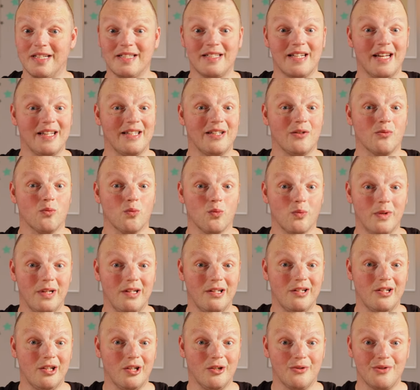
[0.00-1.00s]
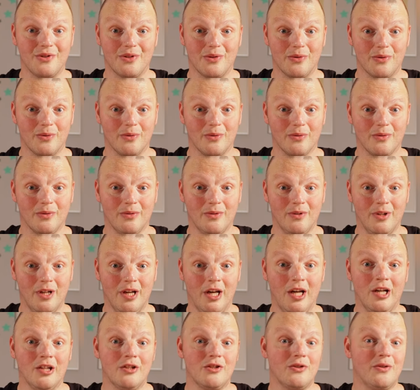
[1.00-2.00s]
is getting real close too.
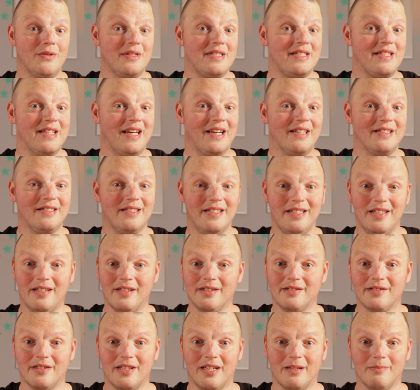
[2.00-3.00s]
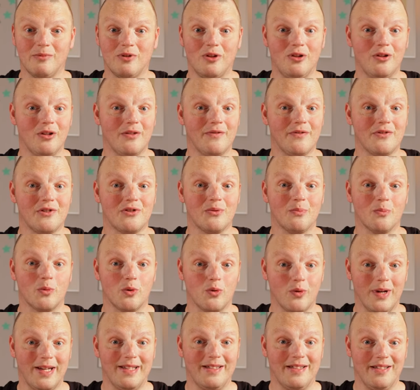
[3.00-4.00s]
So it's the ideal time to look for some
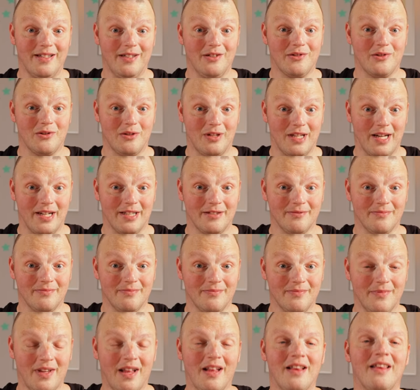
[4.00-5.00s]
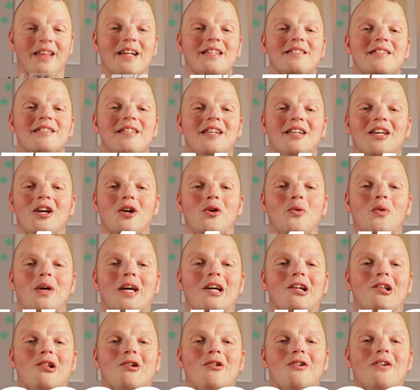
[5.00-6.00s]
great deals online. Let's take a
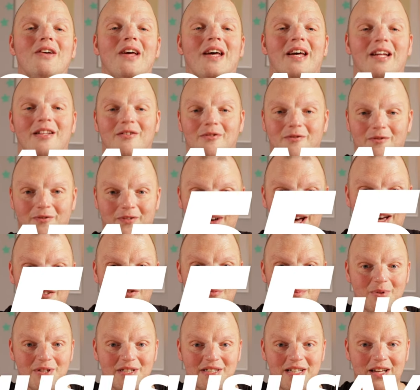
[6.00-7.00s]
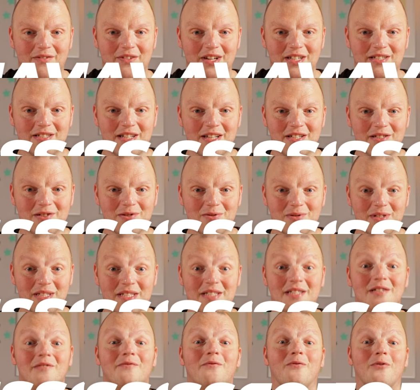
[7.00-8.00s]
quick look at 5 must-have
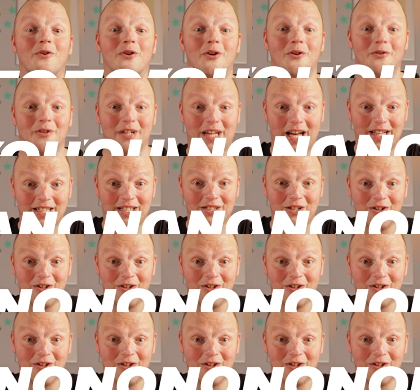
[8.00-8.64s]
accessories for your Canon